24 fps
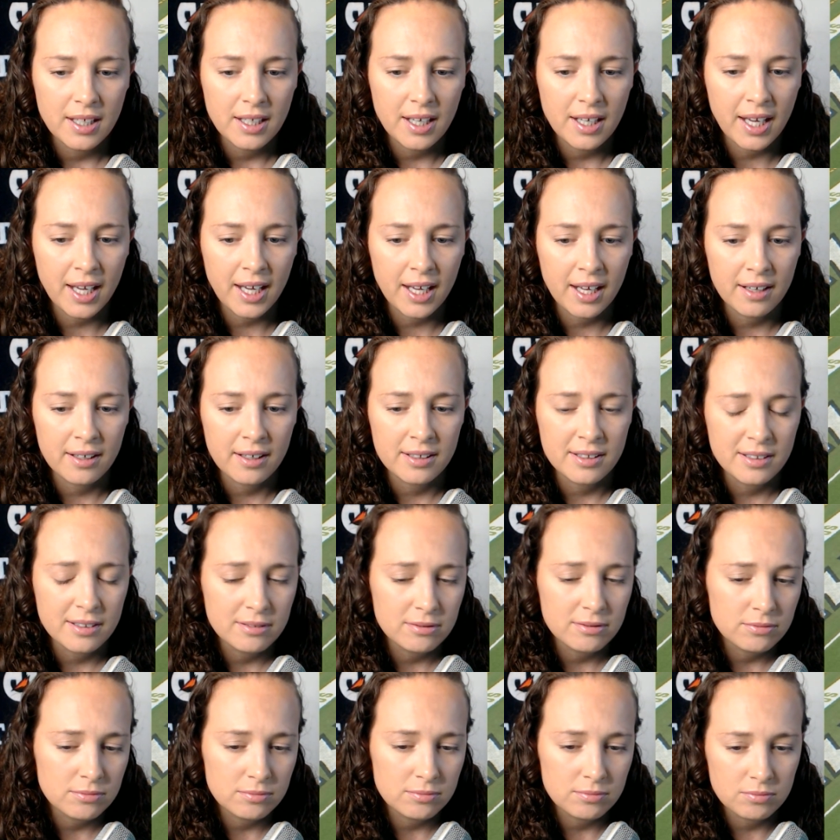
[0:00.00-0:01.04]
and
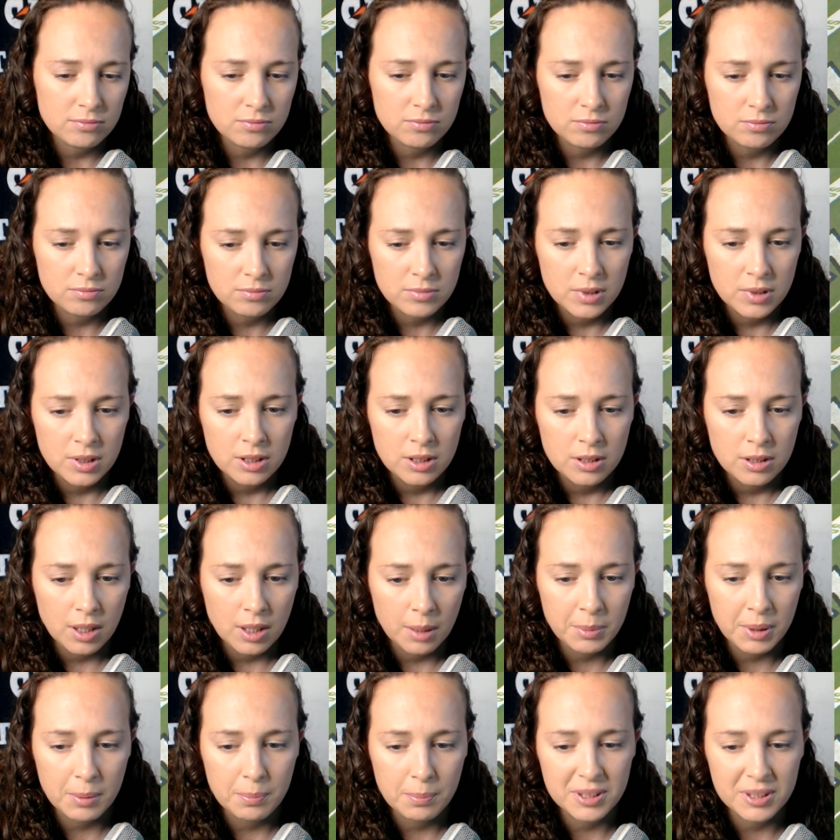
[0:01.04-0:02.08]
I
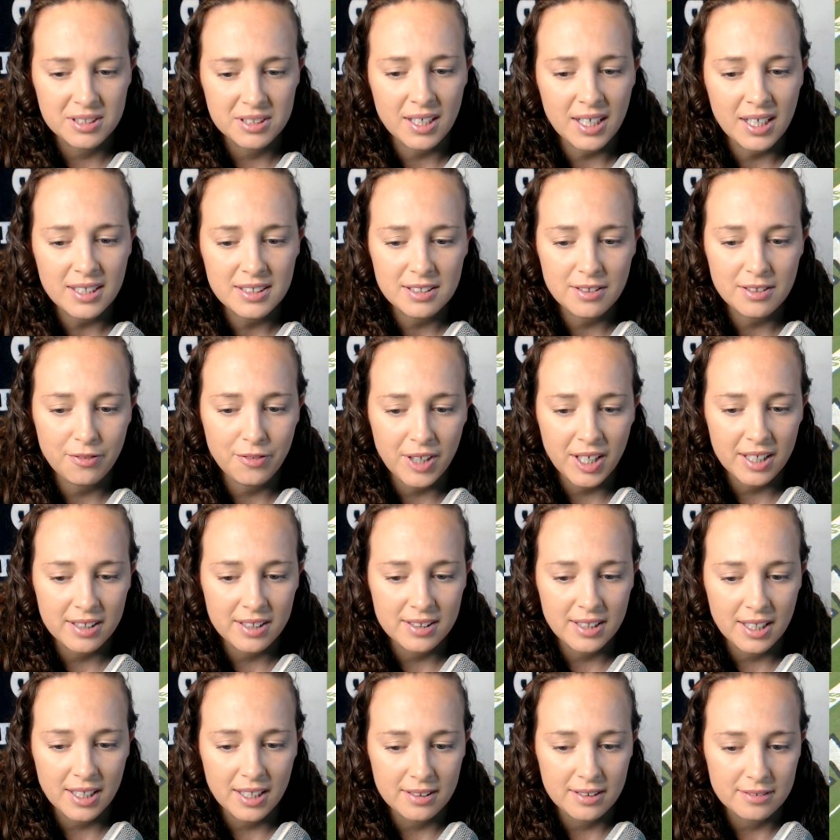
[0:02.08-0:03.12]
mean, besides the fact
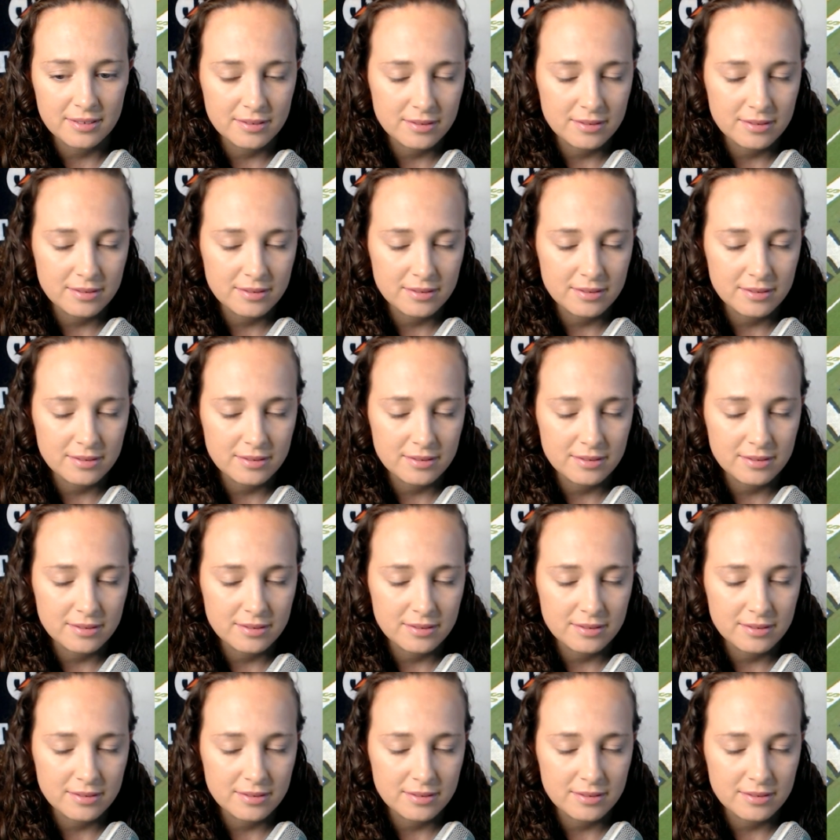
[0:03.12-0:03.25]
that